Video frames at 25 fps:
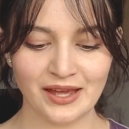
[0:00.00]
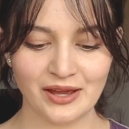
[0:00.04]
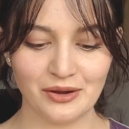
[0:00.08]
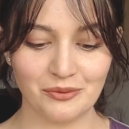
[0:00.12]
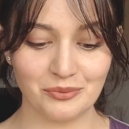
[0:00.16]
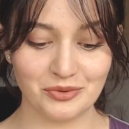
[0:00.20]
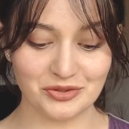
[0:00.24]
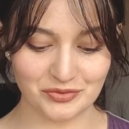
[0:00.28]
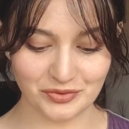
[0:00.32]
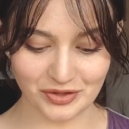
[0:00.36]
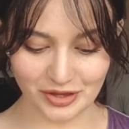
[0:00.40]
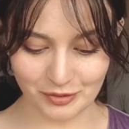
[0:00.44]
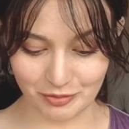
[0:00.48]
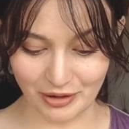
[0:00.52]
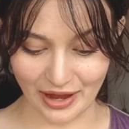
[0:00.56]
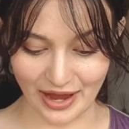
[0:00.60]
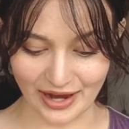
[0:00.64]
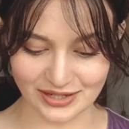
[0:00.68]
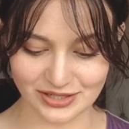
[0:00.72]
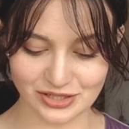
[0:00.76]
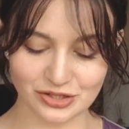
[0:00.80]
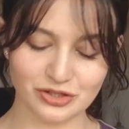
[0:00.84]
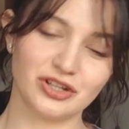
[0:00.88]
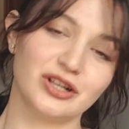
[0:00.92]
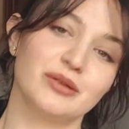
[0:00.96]
What's really
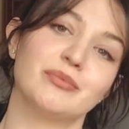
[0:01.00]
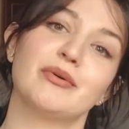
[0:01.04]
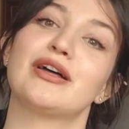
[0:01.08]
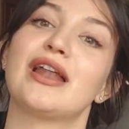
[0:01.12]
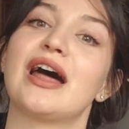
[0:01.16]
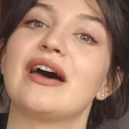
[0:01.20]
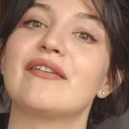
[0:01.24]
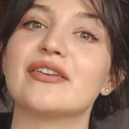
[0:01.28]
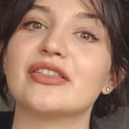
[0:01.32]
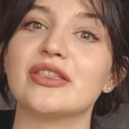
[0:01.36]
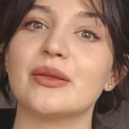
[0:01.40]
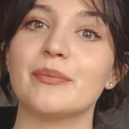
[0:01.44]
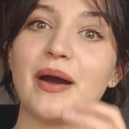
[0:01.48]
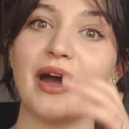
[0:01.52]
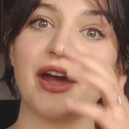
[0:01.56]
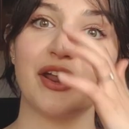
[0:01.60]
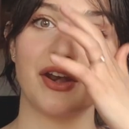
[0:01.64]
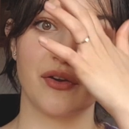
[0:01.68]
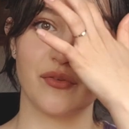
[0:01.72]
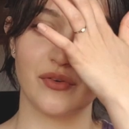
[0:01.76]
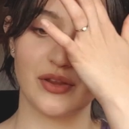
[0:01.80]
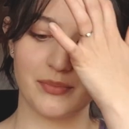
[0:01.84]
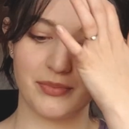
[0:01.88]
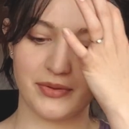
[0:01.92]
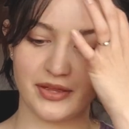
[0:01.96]
practical about having the
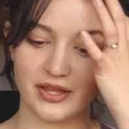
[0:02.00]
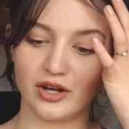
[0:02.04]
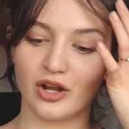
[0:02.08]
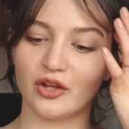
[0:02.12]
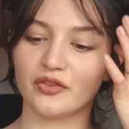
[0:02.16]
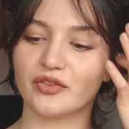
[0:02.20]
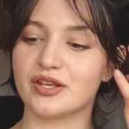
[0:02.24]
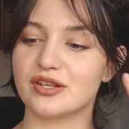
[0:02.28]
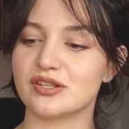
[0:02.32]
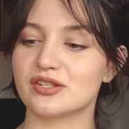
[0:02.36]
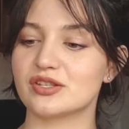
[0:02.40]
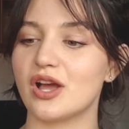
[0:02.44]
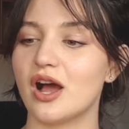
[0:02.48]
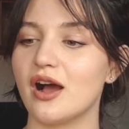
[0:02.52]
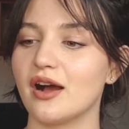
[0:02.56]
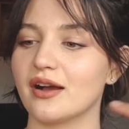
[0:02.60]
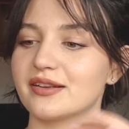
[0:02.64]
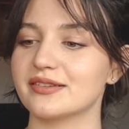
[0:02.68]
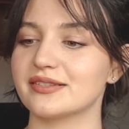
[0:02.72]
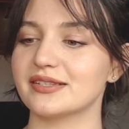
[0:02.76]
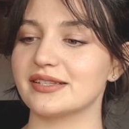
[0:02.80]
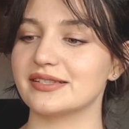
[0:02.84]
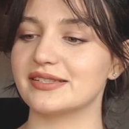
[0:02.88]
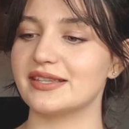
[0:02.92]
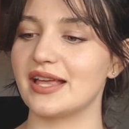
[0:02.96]
pattern repeat on these
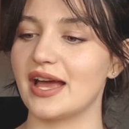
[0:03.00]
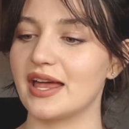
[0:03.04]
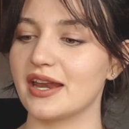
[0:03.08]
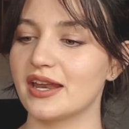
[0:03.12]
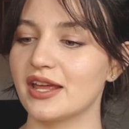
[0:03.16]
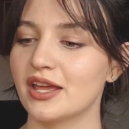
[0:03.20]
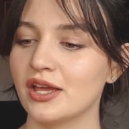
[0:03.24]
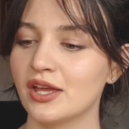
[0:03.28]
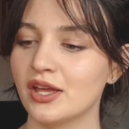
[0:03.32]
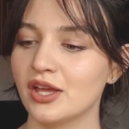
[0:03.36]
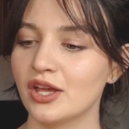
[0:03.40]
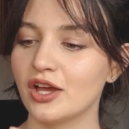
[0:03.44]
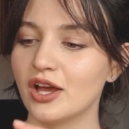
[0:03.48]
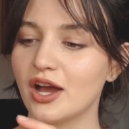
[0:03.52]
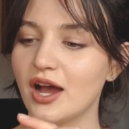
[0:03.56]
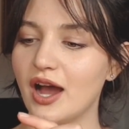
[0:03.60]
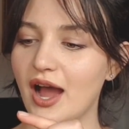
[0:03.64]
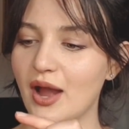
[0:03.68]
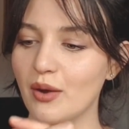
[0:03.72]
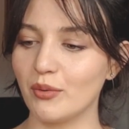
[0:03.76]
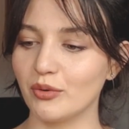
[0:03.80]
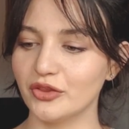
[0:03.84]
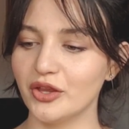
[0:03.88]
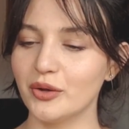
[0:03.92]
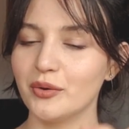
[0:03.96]
socks is that
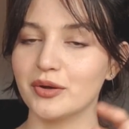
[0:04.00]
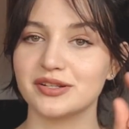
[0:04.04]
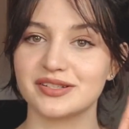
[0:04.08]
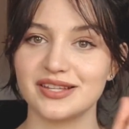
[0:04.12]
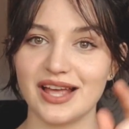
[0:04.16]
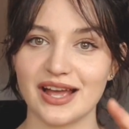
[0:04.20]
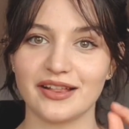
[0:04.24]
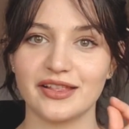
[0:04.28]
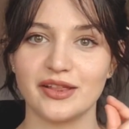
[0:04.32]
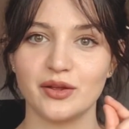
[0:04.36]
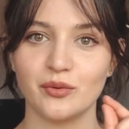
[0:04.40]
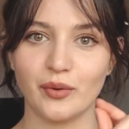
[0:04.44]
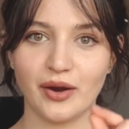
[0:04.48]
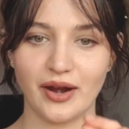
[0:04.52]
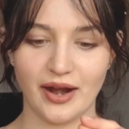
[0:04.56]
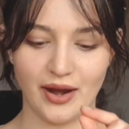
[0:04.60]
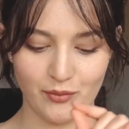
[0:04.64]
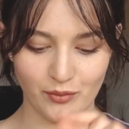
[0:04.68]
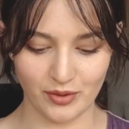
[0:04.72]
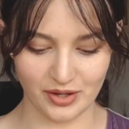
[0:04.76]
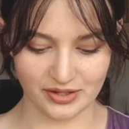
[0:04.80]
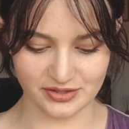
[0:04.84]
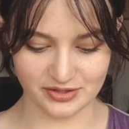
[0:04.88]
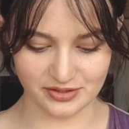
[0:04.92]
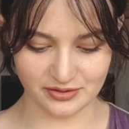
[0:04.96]
I will know exactly where I
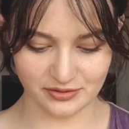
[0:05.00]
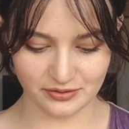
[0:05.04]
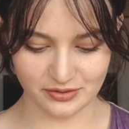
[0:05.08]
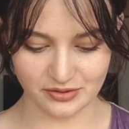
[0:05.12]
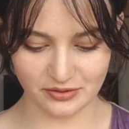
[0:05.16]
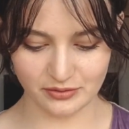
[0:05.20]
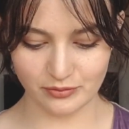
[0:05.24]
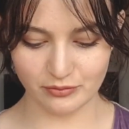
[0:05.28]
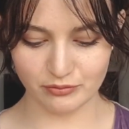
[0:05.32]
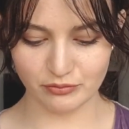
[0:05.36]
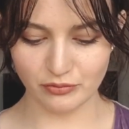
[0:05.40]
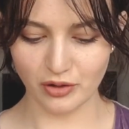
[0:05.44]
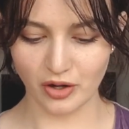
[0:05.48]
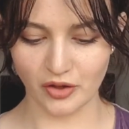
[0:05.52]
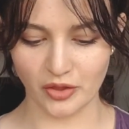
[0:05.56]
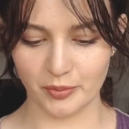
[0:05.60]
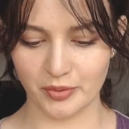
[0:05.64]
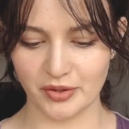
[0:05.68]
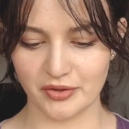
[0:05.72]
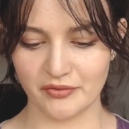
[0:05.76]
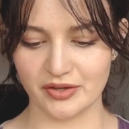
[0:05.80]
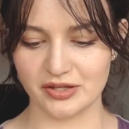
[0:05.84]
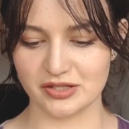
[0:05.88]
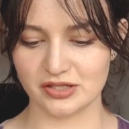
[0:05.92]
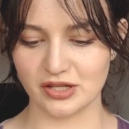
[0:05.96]
was on the
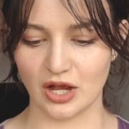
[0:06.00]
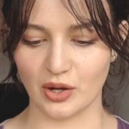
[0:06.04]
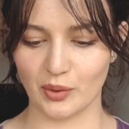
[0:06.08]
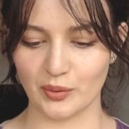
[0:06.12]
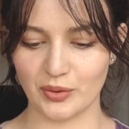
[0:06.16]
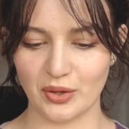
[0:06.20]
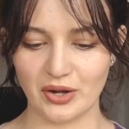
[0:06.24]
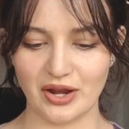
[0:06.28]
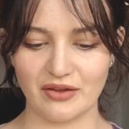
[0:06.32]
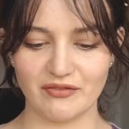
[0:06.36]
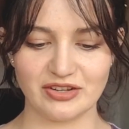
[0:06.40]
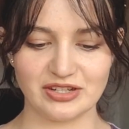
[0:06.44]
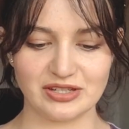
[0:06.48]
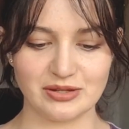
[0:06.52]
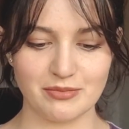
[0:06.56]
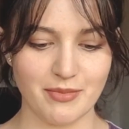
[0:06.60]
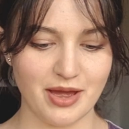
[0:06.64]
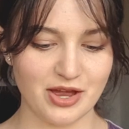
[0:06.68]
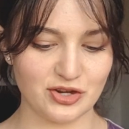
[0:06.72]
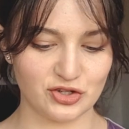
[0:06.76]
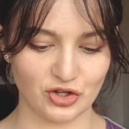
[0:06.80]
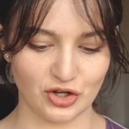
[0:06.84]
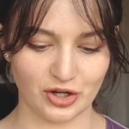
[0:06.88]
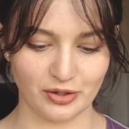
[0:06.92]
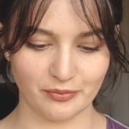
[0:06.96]
previous sock without having to
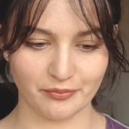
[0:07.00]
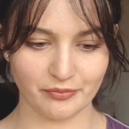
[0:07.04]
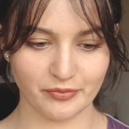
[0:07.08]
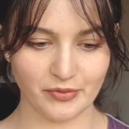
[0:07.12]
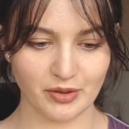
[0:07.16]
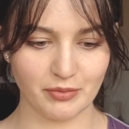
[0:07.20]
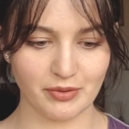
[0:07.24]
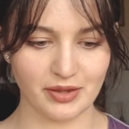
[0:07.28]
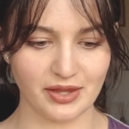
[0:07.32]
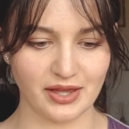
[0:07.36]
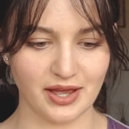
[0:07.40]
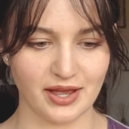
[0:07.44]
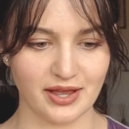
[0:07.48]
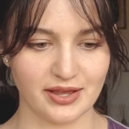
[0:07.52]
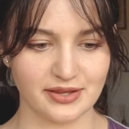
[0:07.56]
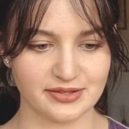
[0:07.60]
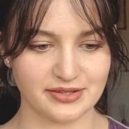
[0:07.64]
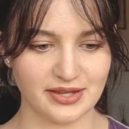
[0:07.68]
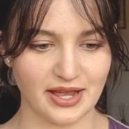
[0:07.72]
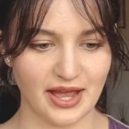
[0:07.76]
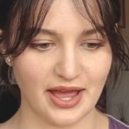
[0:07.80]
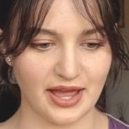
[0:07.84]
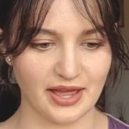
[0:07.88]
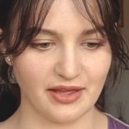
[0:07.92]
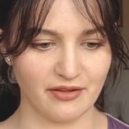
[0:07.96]
measure,
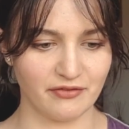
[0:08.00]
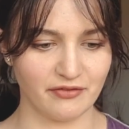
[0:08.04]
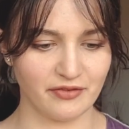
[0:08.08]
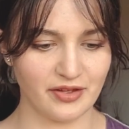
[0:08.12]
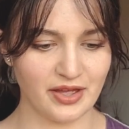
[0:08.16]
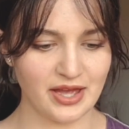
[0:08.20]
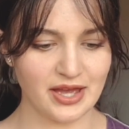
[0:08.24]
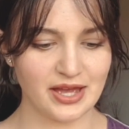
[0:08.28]
because I've